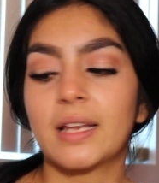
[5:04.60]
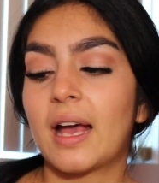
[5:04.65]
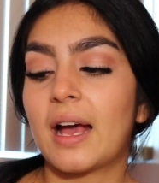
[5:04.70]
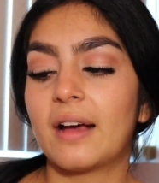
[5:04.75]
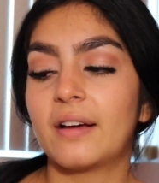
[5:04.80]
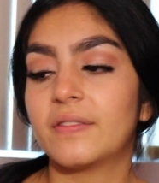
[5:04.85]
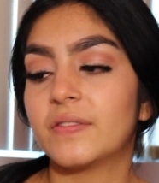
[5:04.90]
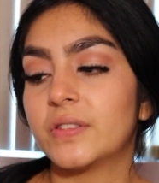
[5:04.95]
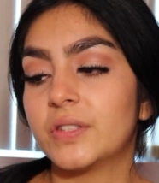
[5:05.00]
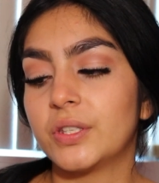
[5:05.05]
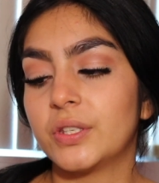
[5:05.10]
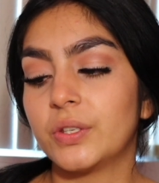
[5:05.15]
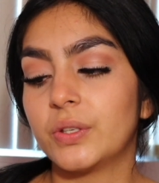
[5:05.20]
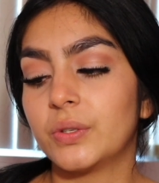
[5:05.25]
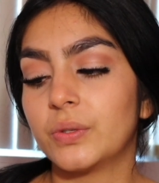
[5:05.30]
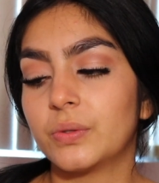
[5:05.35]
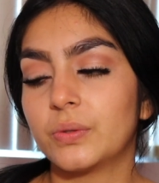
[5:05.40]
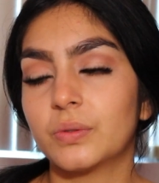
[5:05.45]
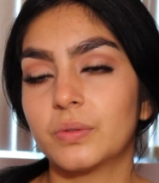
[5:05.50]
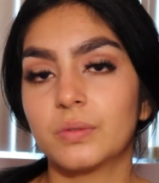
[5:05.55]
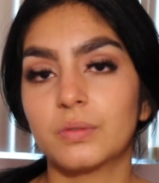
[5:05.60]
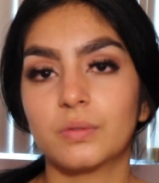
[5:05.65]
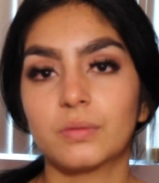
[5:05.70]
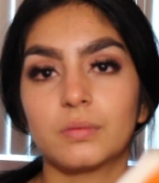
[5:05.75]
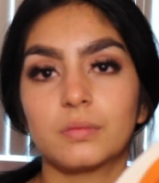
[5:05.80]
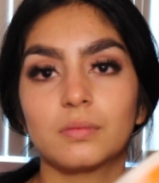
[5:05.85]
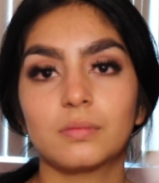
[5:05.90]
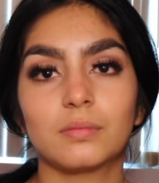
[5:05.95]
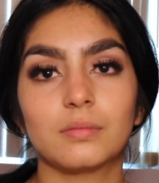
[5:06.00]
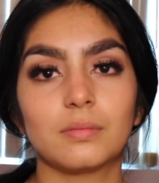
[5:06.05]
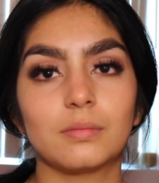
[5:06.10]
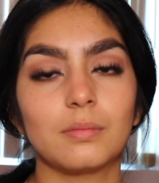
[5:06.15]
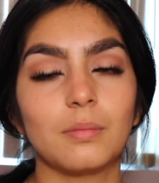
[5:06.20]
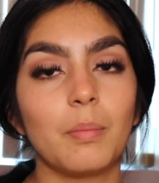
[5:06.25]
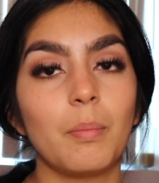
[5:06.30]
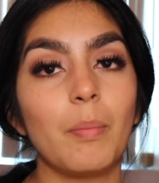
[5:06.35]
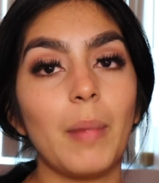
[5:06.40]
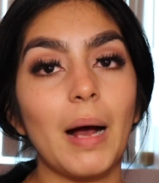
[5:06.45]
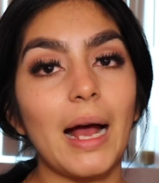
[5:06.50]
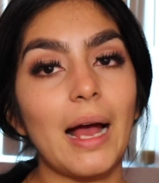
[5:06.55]
have to
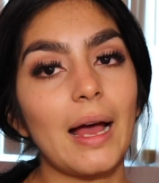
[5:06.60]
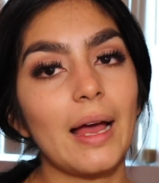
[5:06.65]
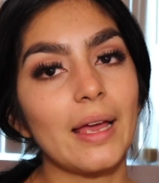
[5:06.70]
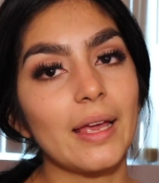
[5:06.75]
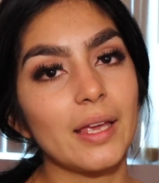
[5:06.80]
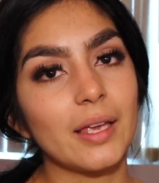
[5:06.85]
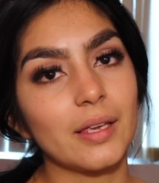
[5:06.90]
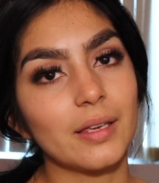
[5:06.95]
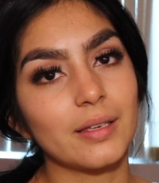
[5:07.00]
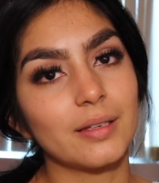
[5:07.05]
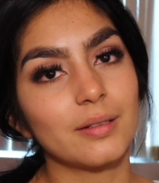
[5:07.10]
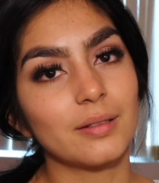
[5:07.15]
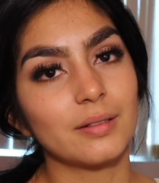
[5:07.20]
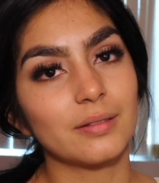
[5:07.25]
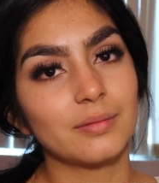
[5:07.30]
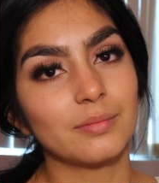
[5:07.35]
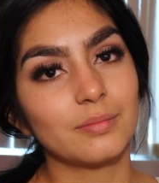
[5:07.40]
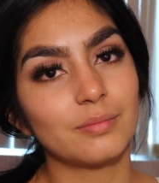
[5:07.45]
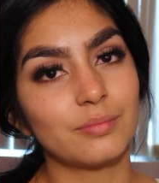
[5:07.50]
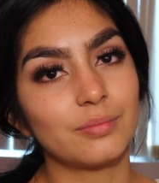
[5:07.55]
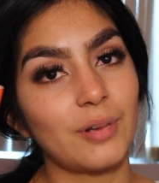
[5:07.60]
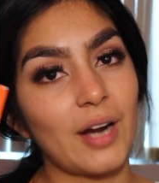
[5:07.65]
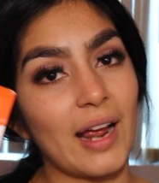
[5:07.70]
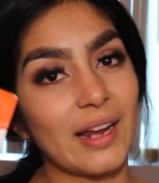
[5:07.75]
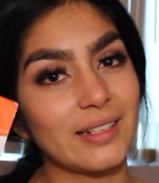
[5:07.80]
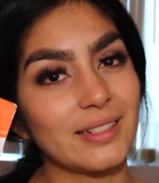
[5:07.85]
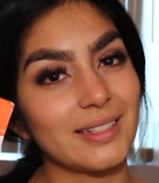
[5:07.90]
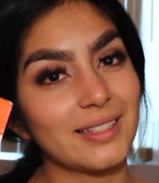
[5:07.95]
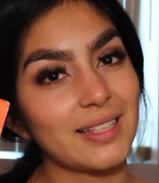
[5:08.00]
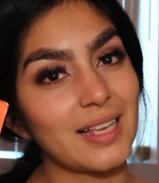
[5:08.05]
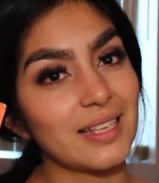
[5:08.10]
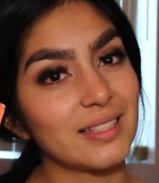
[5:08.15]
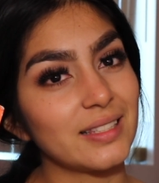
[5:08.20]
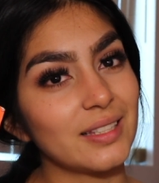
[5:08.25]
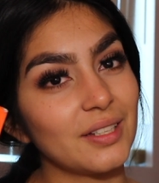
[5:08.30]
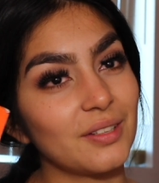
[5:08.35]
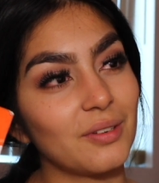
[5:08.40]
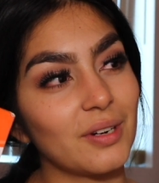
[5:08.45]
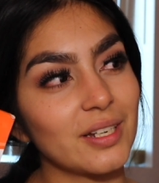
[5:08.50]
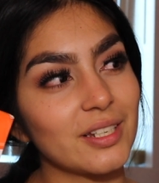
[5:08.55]
buy practice
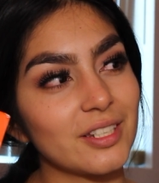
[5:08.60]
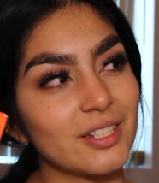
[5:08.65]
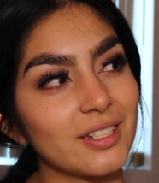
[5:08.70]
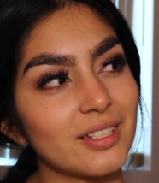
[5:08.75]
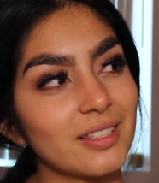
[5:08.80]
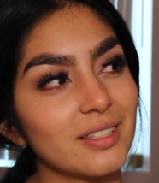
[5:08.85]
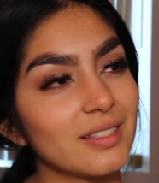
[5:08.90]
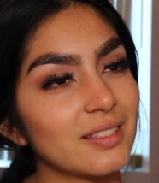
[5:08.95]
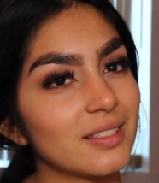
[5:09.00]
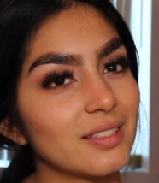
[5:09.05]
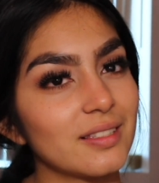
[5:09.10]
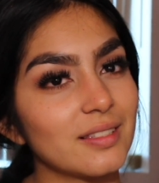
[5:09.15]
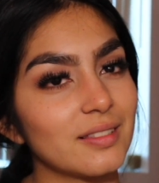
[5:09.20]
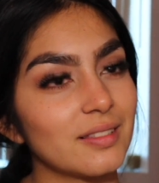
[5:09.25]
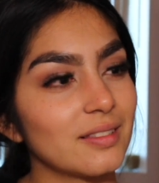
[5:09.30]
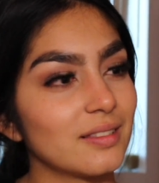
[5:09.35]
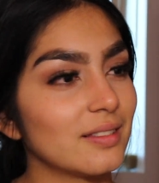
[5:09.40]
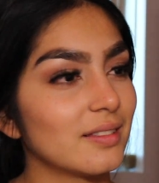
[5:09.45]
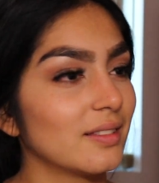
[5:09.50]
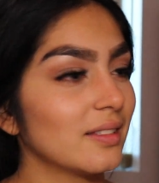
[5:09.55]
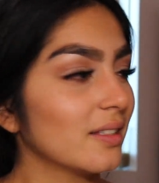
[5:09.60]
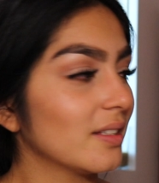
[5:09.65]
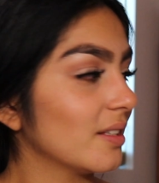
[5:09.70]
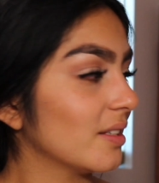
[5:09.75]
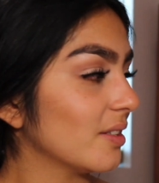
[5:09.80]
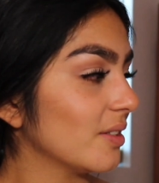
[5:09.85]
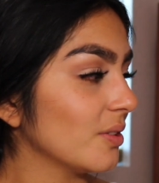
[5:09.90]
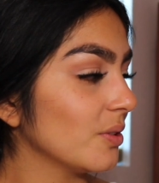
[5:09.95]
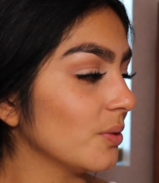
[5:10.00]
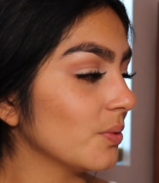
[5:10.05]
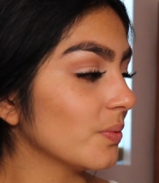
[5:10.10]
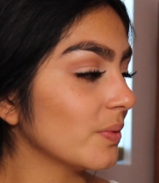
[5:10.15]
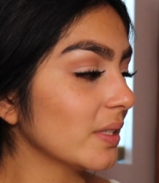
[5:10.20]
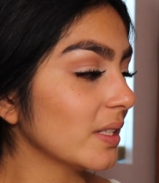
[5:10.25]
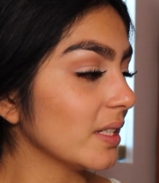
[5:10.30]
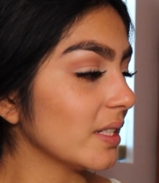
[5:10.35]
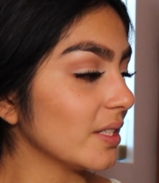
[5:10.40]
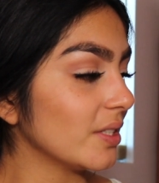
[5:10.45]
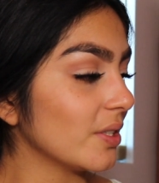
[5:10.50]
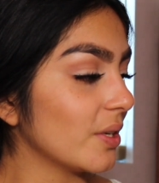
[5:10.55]
HESI questions. You
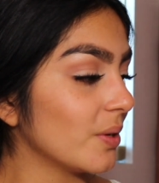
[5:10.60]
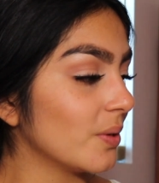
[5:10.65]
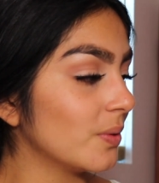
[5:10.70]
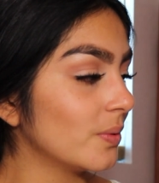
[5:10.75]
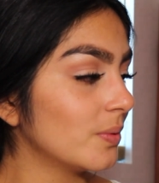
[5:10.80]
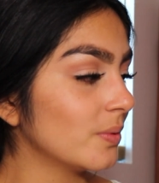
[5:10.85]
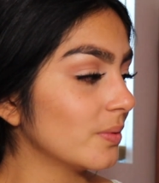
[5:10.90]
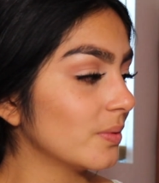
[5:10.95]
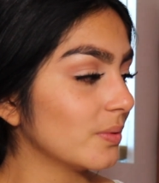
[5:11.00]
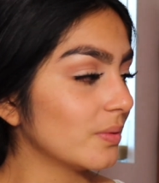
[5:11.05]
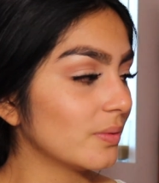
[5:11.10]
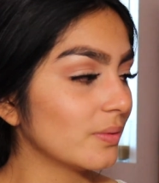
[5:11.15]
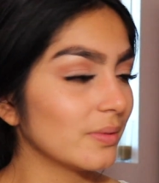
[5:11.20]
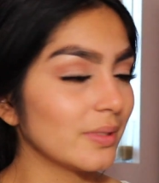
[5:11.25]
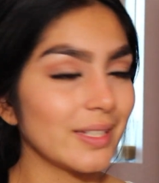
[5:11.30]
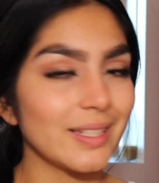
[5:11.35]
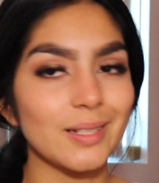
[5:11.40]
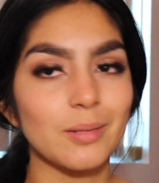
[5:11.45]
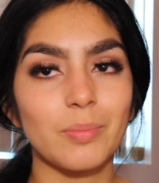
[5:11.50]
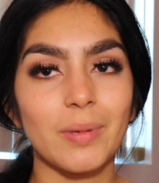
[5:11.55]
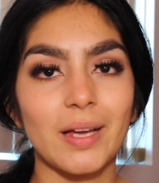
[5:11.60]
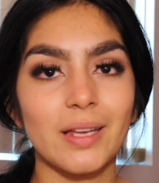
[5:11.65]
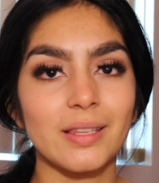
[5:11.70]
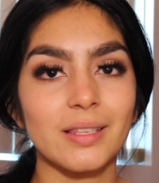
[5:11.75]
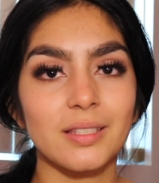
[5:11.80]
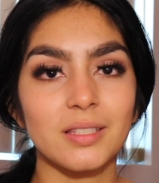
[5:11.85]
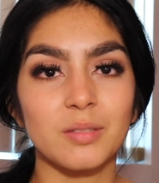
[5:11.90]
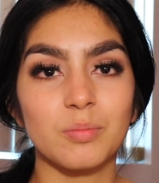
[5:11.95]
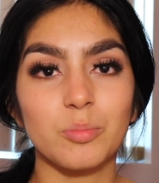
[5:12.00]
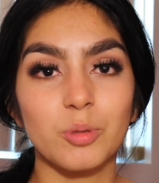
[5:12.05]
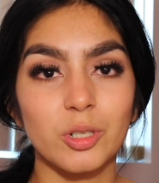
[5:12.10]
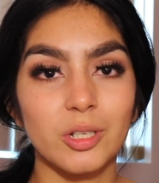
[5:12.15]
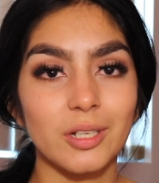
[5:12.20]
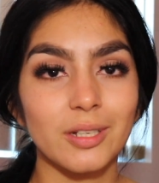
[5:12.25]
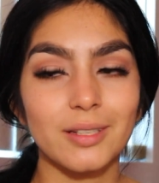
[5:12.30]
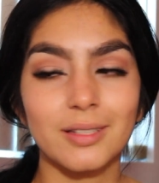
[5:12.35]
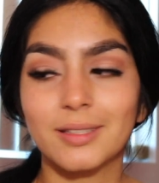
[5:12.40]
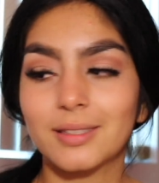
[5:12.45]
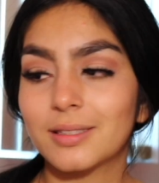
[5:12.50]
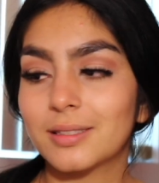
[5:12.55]
really don't need to buy these
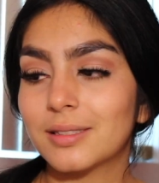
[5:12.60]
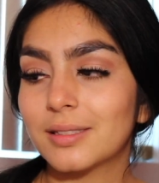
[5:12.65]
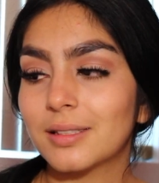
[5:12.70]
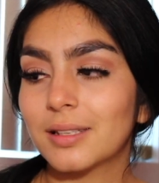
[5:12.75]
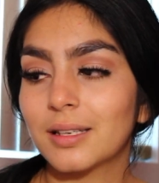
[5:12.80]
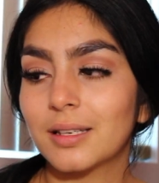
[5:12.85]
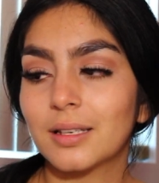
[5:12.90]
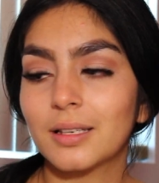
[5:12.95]
books.